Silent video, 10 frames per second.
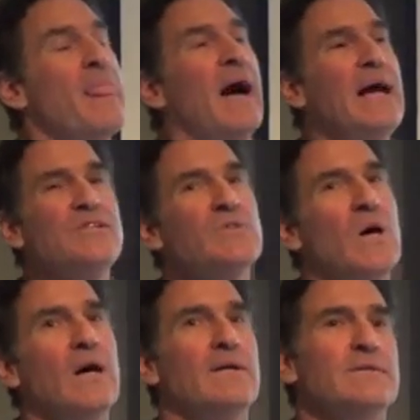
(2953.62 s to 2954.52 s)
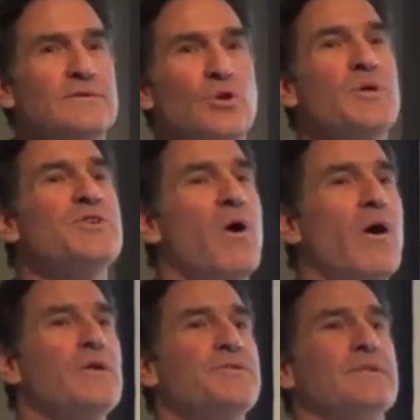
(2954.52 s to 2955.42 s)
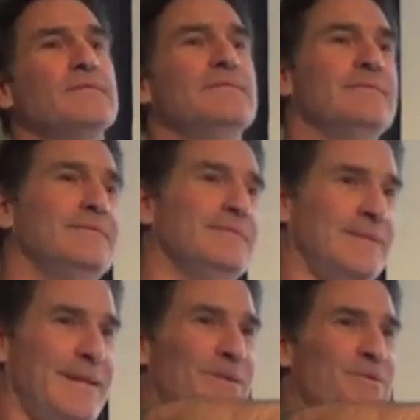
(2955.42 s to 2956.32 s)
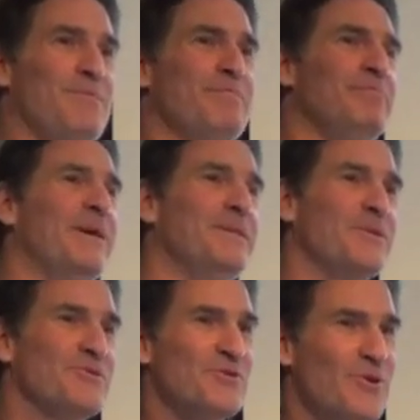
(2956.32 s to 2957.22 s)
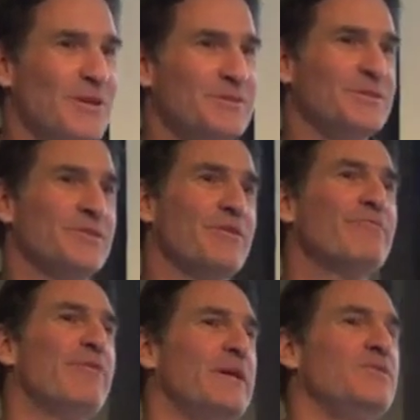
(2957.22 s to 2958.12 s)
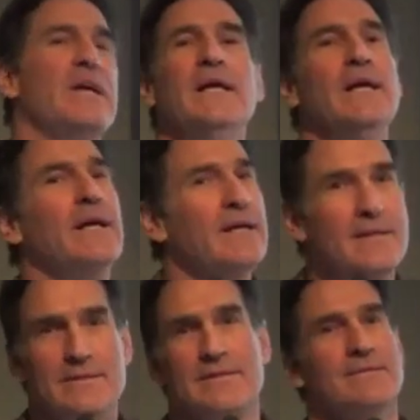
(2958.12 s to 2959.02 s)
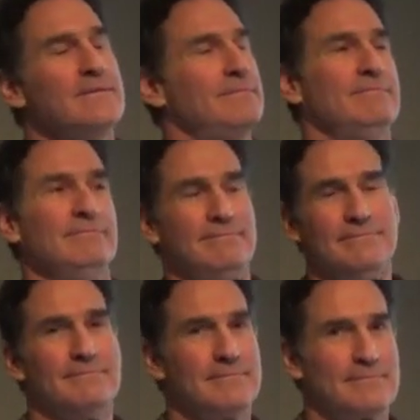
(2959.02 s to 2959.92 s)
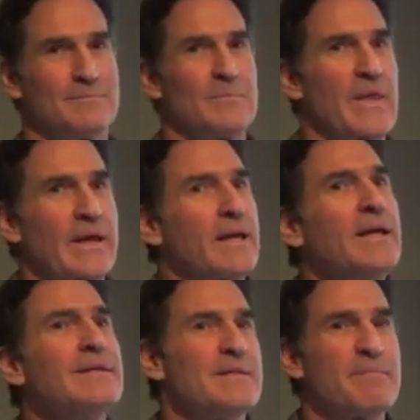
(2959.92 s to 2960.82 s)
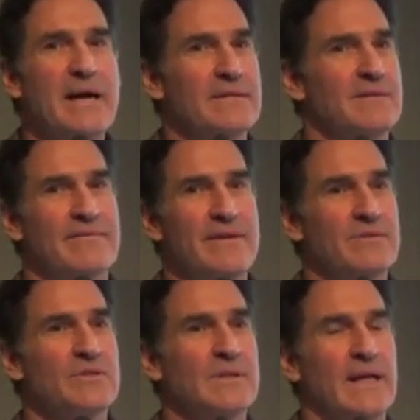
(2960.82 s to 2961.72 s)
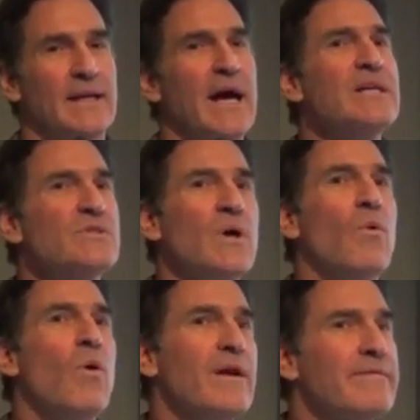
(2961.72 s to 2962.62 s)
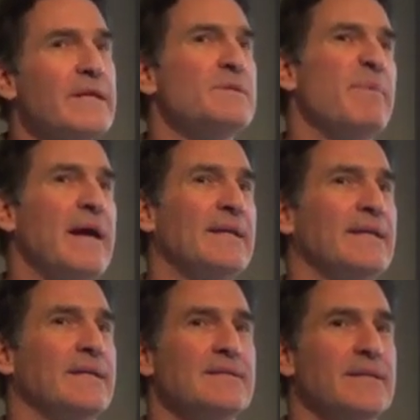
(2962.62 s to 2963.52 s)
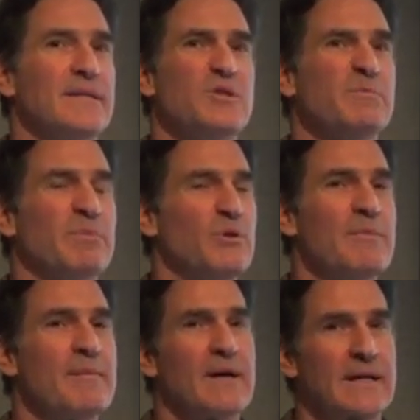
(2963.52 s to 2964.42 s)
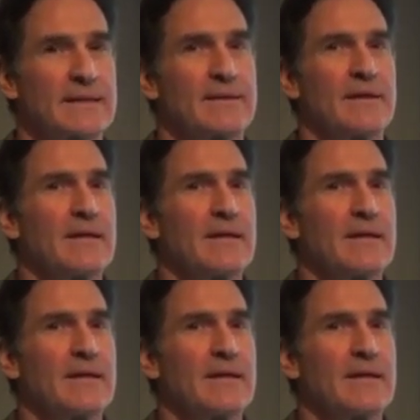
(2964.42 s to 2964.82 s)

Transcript: I saw George Carlson. I know Bud knows George. He's a good friend. He is he is the best I've ever seen. I saw one of his paintings and it just blew my mind.